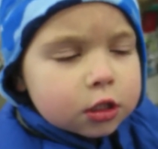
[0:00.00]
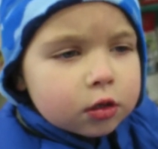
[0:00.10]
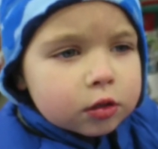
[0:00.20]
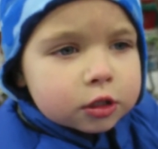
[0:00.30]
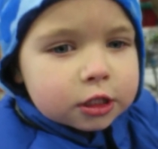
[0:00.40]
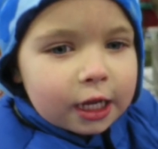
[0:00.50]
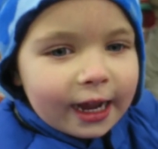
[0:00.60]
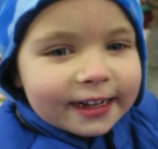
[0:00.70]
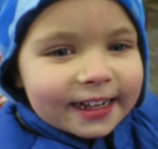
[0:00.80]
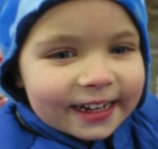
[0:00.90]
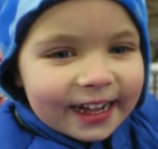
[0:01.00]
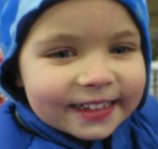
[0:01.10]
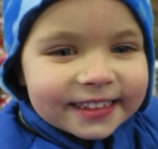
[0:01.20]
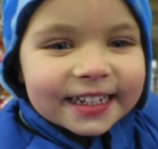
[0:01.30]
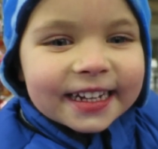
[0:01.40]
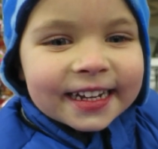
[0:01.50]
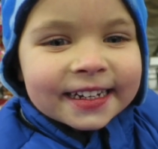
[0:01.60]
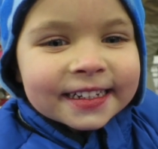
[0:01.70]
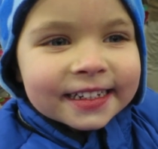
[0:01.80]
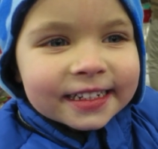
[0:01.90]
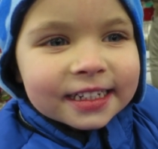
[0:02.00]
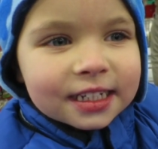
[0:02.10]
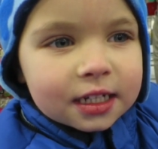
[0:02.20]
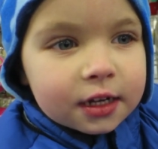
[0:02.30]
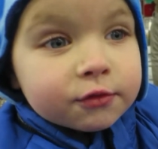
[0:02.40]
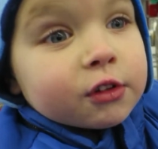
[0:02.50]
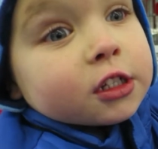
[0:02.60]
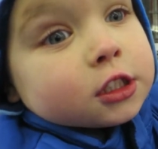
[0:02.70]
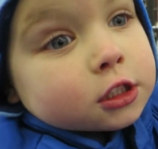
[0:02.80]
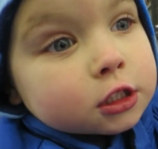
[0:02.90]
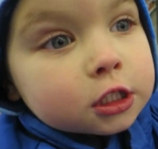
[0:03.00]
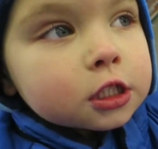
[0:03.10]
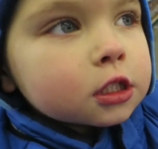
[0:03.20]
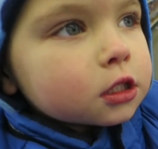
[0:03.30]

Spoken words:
to go inside, and I did. Eventually.